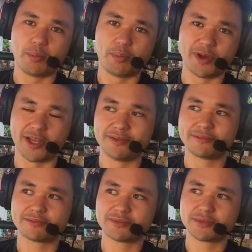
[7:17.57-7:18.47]
but
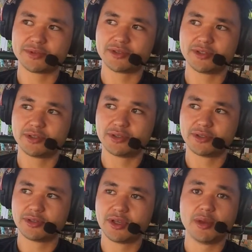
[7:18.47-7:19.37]

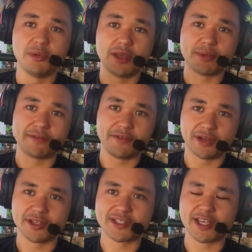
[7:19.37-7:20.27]
me and my
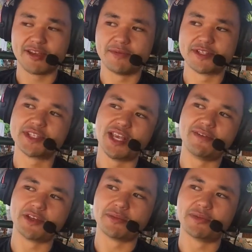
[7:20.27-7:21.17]
fiance have been
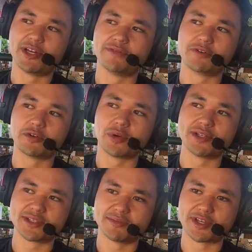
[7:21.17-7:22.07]
saving up money for quite
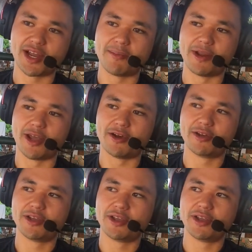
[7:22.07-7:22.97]
some time now
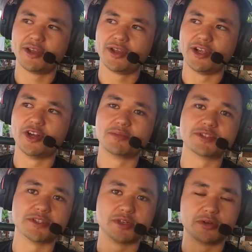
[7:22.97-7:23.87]
in hopes
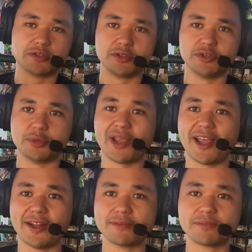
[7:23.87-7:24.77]
to go to
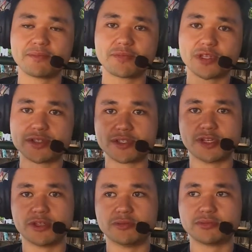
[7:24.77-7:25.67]
Japan.
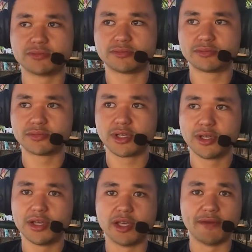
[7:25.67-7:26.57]
So
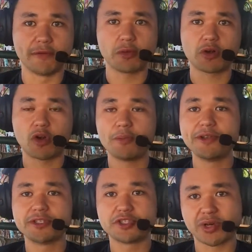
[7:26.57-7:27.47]
if you are hoping
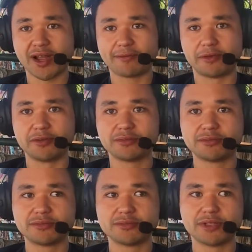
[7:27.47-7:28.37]
to travel
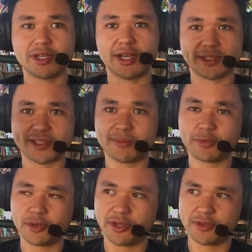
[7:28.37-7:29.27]
at some
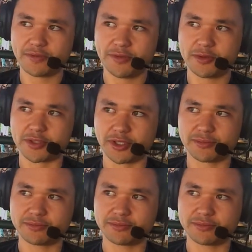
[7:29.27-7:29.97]
point in the future